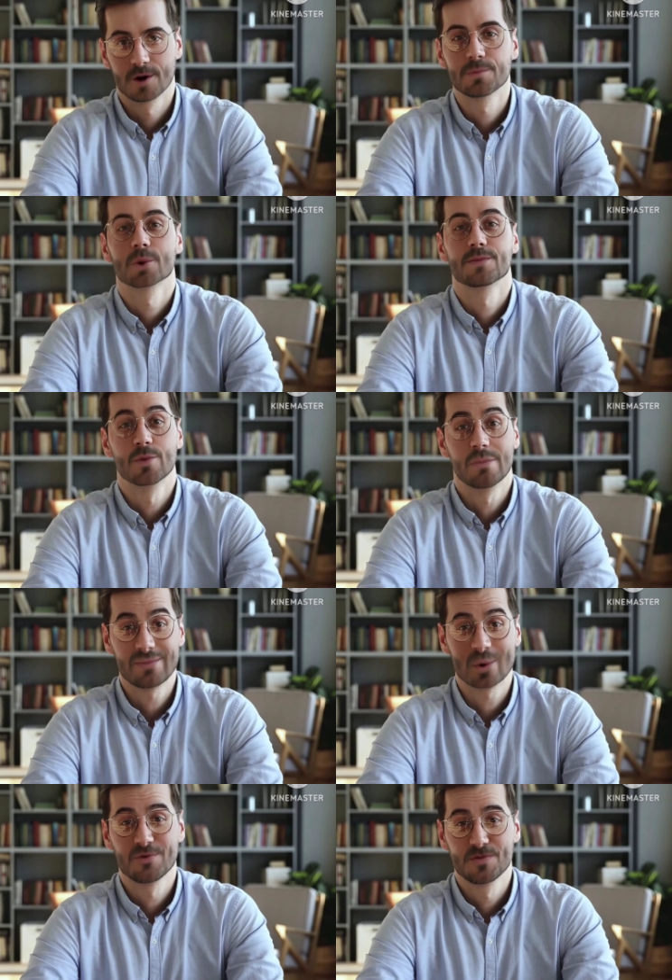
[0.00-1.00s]
Recovery
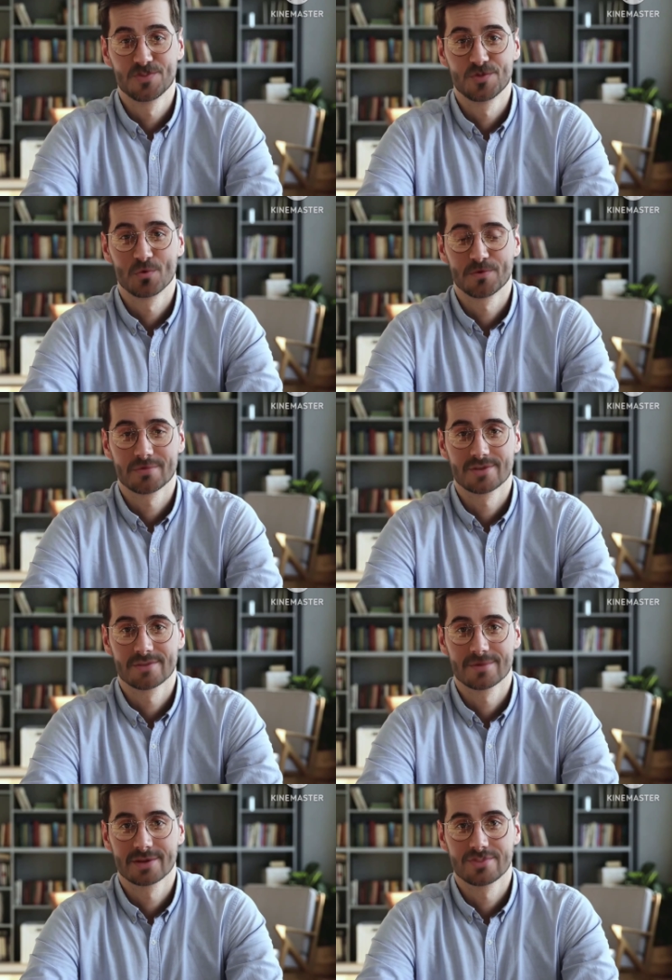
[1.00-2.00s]
from frozen shoulder
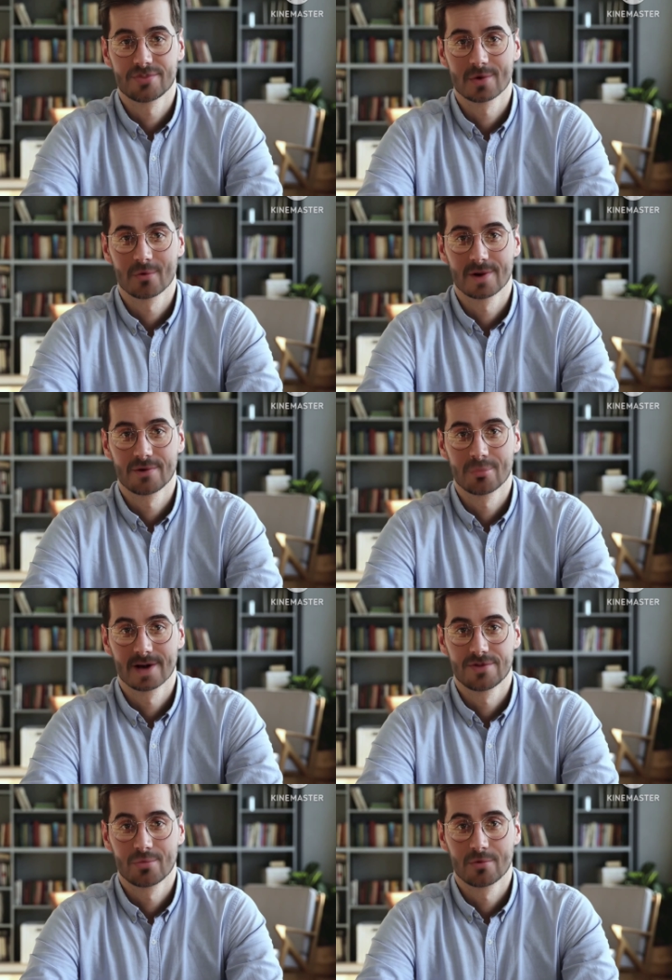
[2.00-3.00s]
can be a slow and
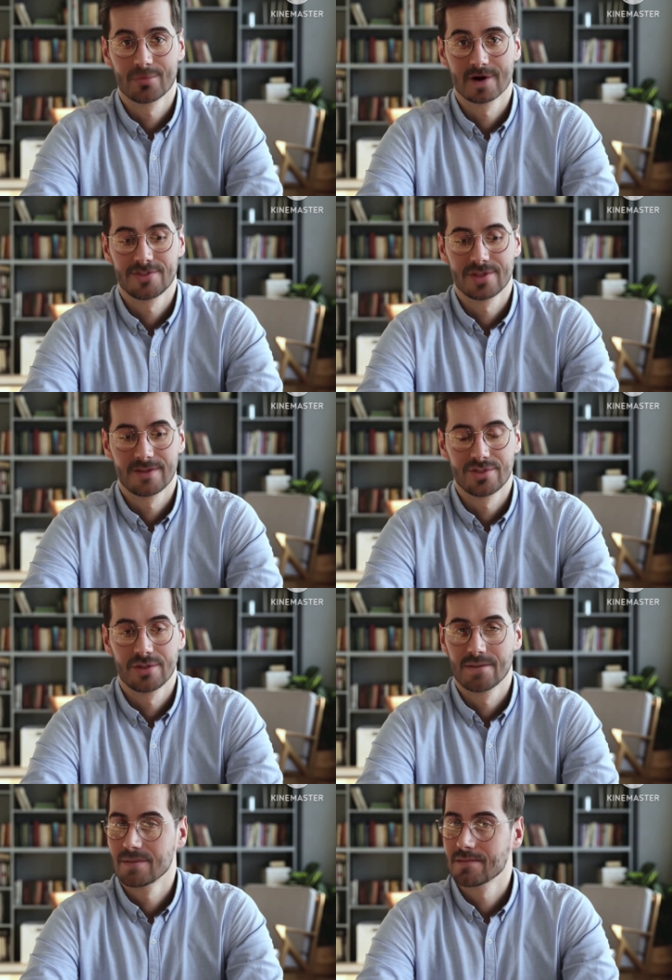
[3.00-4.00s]
gradual
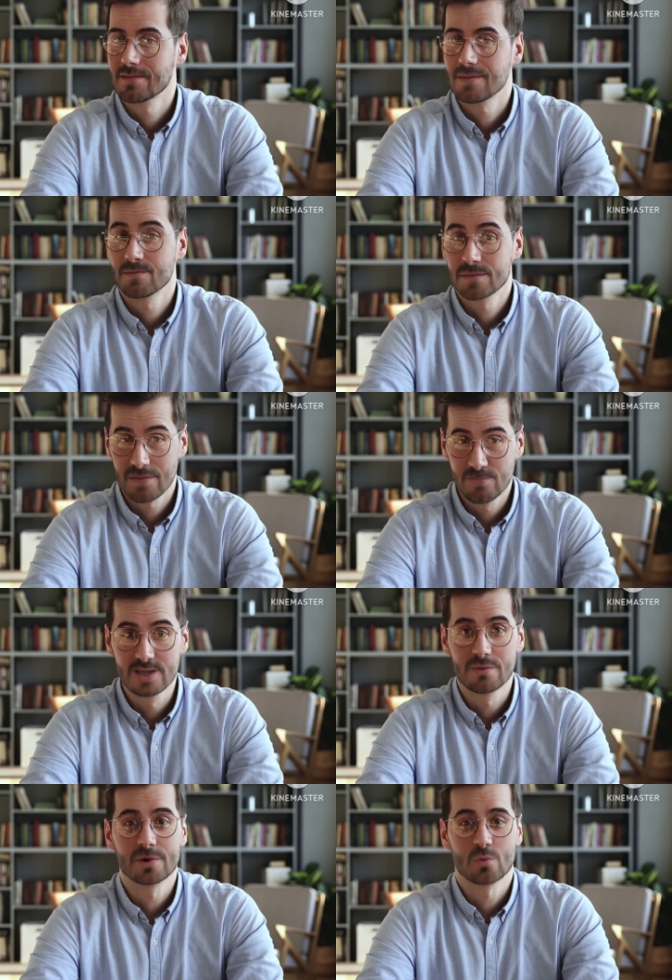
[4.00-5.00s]
process.
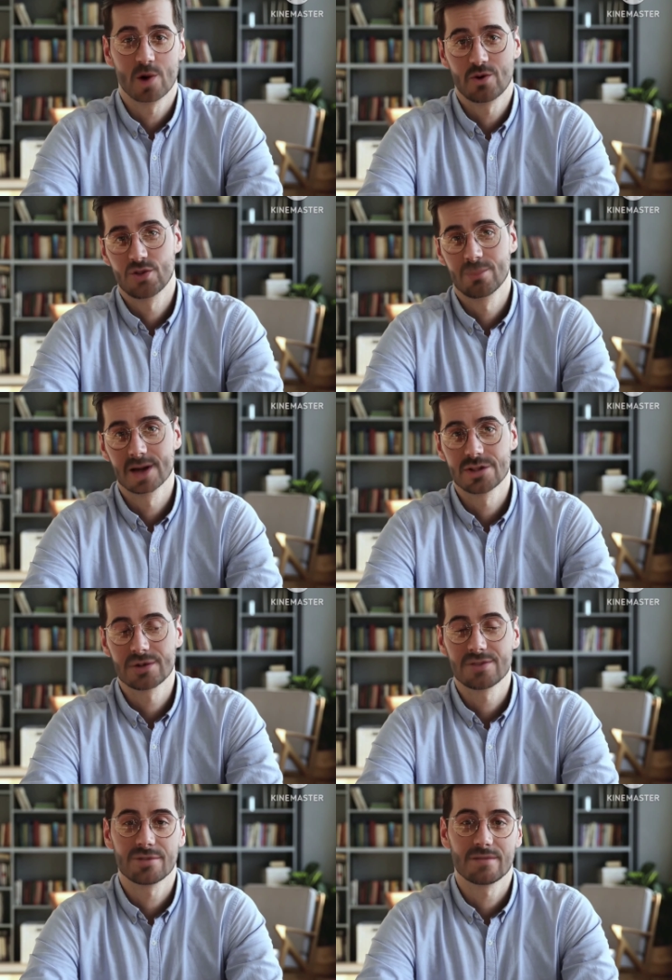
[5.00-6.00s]
It requires
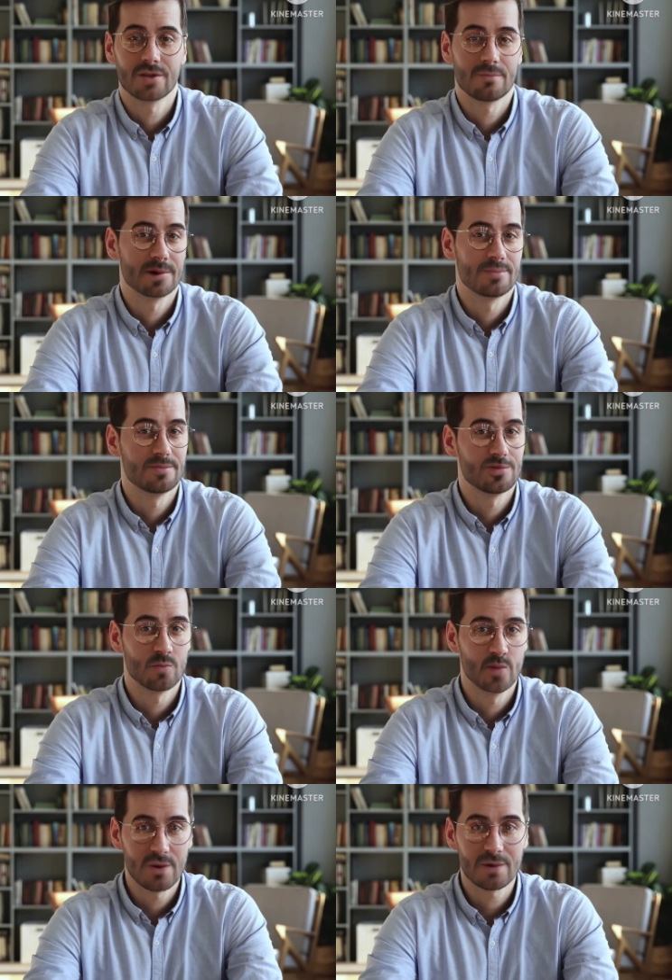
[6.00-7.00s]
patience, commitment
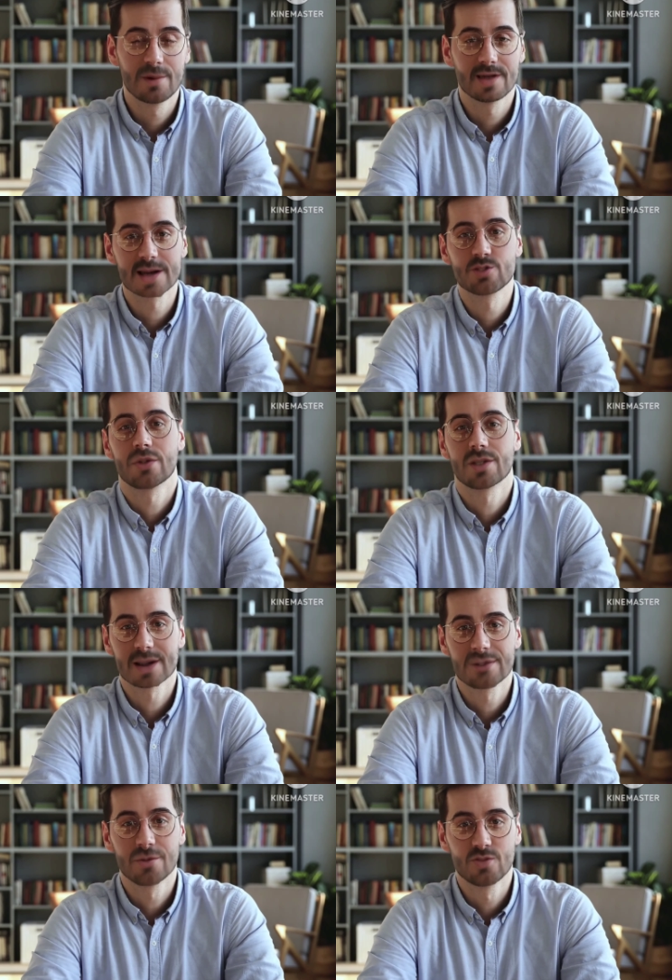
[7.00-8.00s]
to therapy
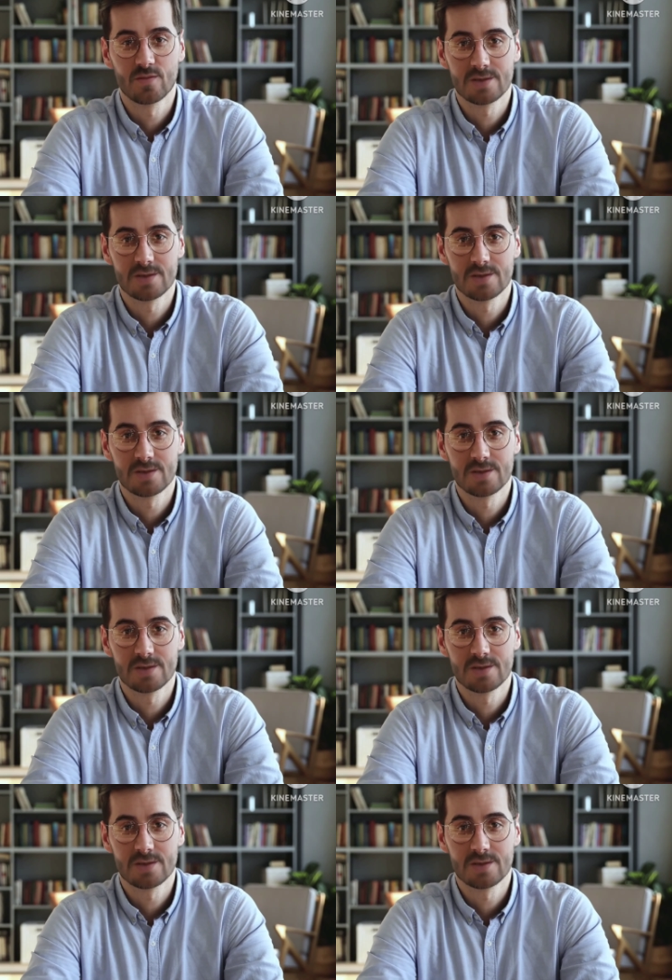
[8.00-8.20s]
exercises,